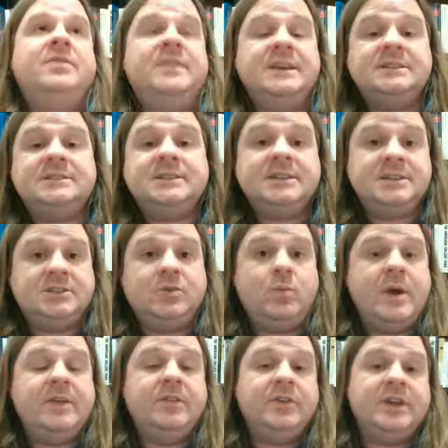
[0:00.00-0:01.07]
this is the
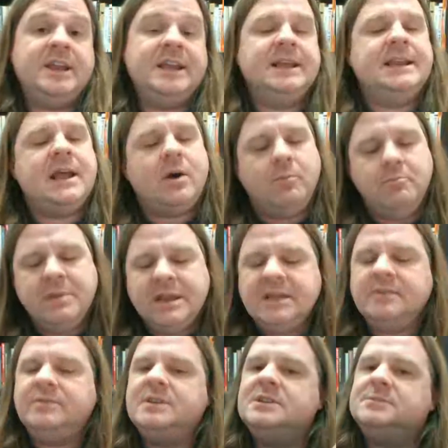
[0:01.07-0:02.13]
way that they're getting in. Now,
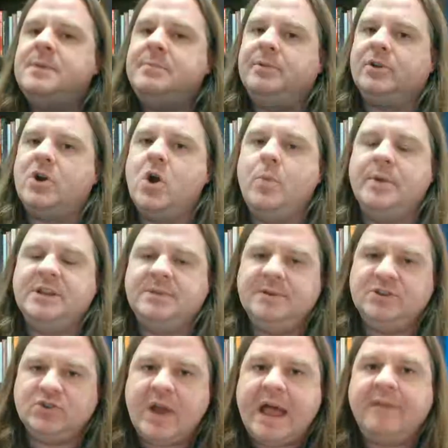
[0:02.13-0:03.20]
many of these people are hoping to
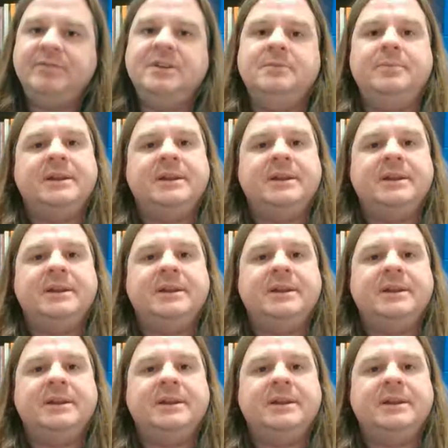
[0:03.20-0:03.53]
be drafted,